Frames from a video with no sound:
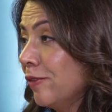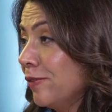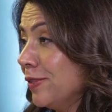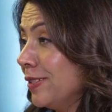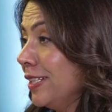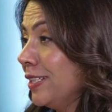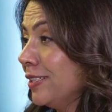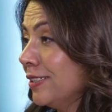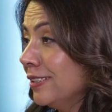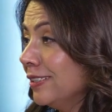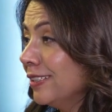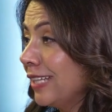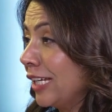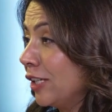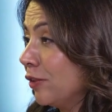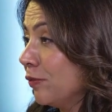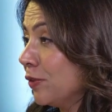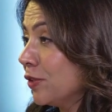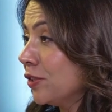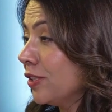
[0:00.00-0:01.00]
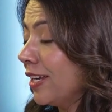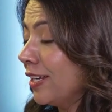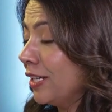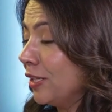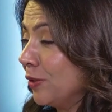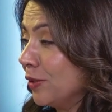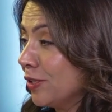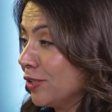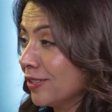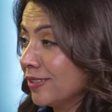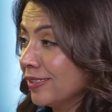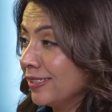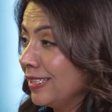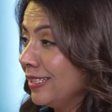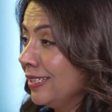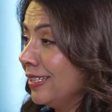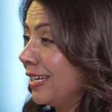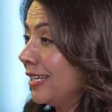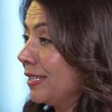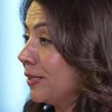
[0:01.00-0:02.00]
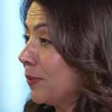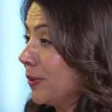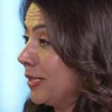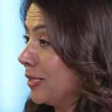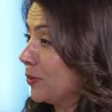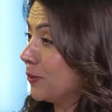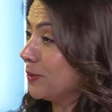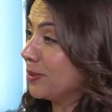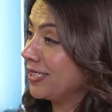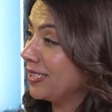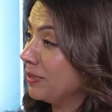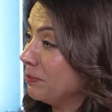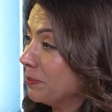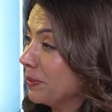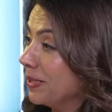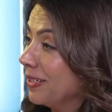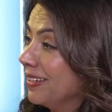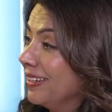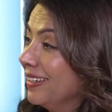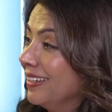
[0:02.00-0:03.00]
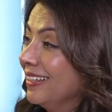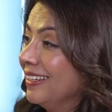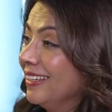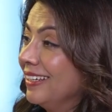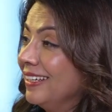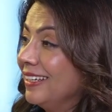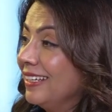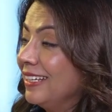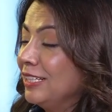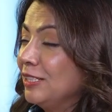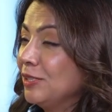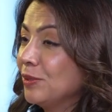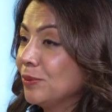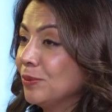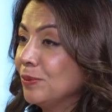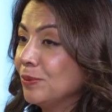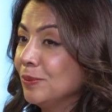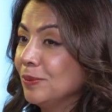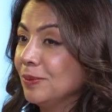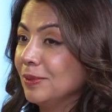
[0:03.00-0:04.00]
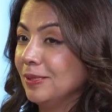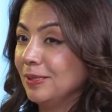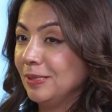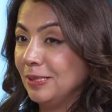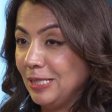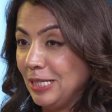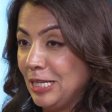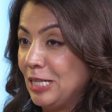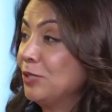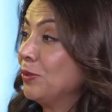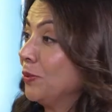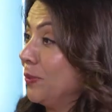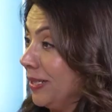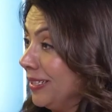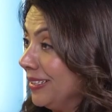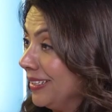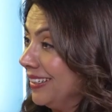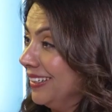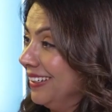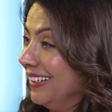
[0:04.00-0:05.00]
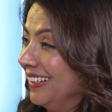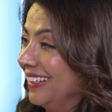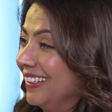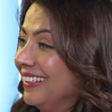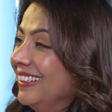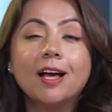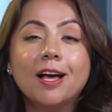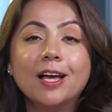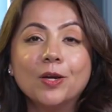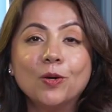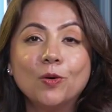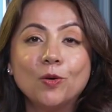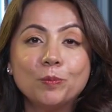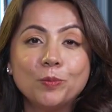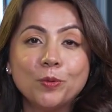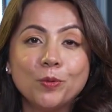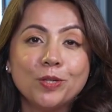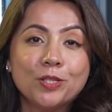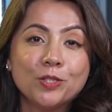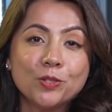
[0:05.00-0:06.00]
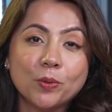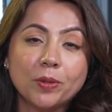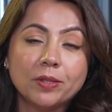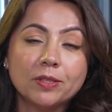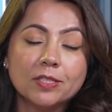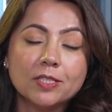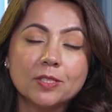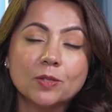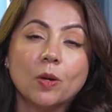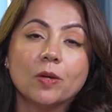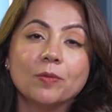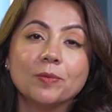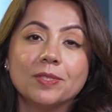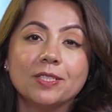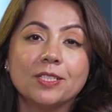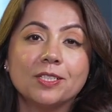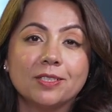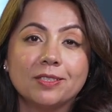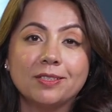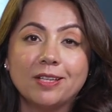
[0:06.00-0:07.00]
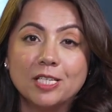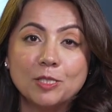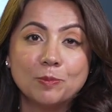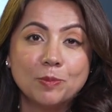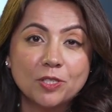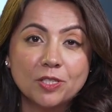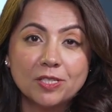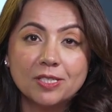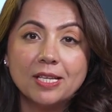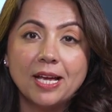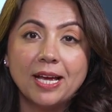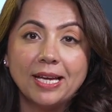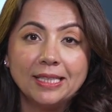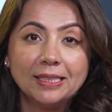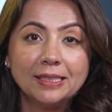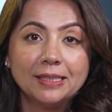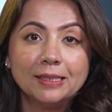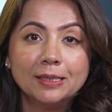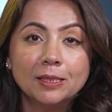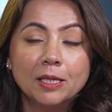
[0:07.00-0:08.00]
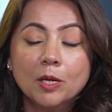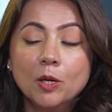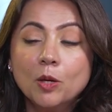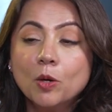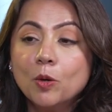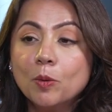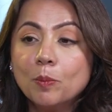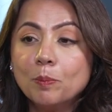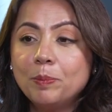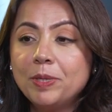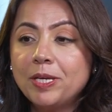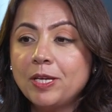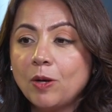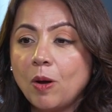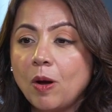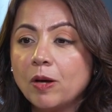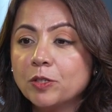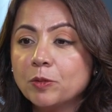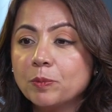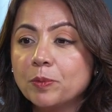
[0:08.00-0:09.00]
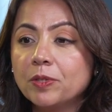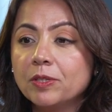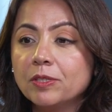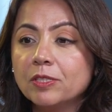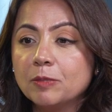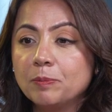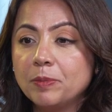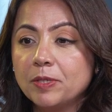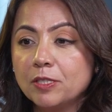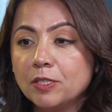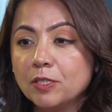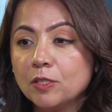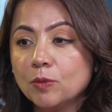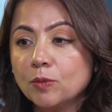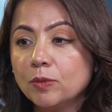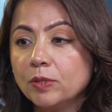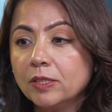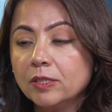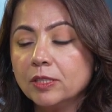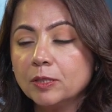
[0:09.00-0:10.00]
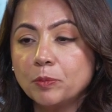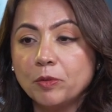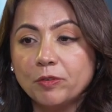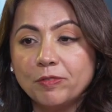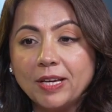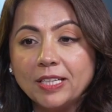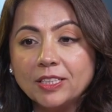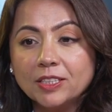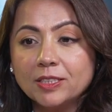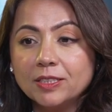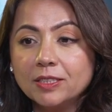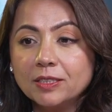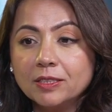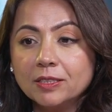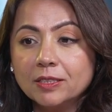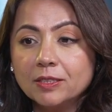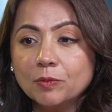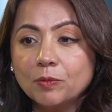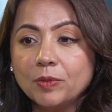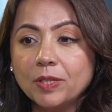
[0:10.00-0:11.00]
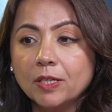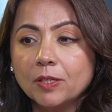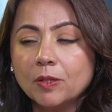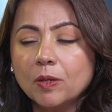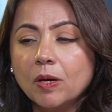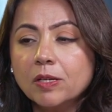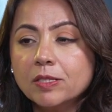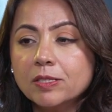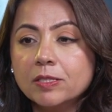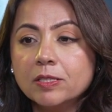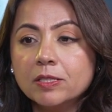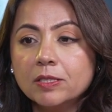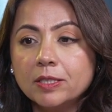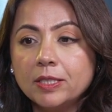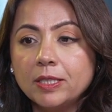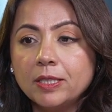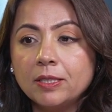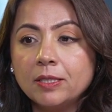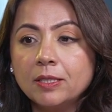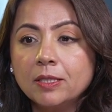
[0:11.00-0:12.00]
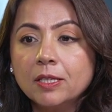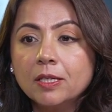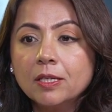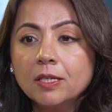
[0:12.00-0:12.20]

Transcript: conversation. Thank you for sharing your journey and going so deep into it. I hope you enjoyed this conversation as much as I did. Being entrepreneurs, business owners, professionals, we are constantly